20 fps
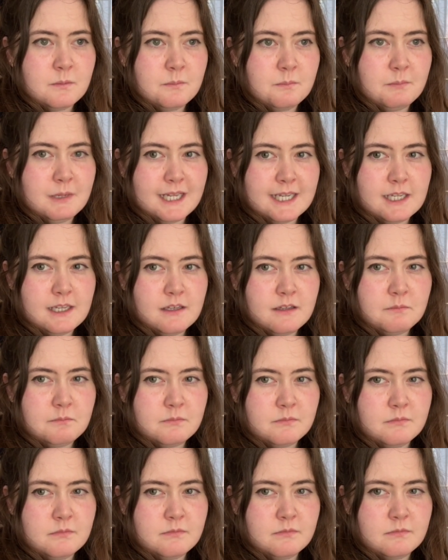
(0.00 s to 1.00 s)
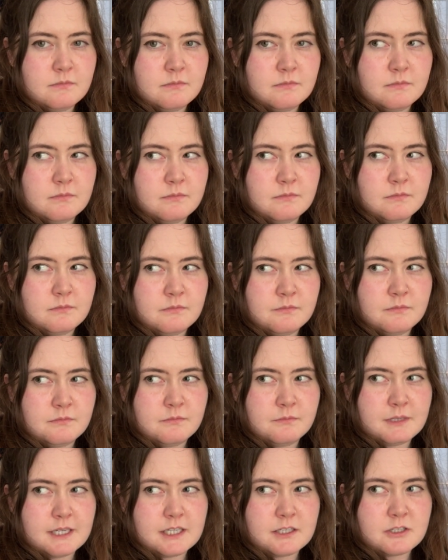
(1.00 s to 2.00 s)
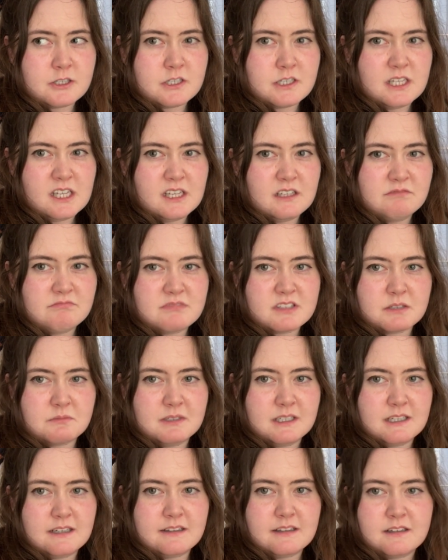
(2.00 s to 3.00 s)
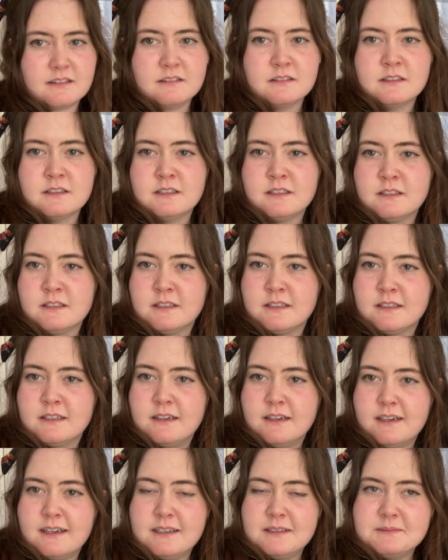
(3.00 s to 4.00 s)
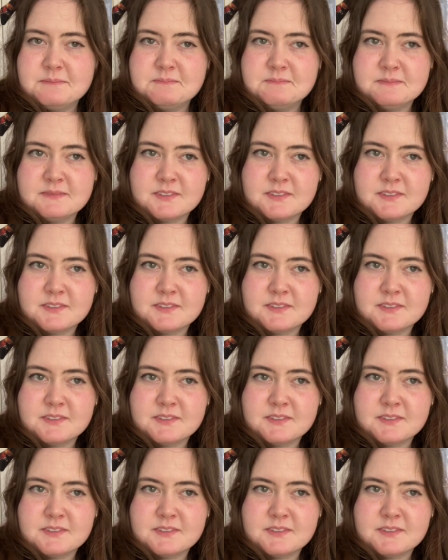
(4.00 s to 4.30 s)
Blenheim? Bletchley? Somewhere like that.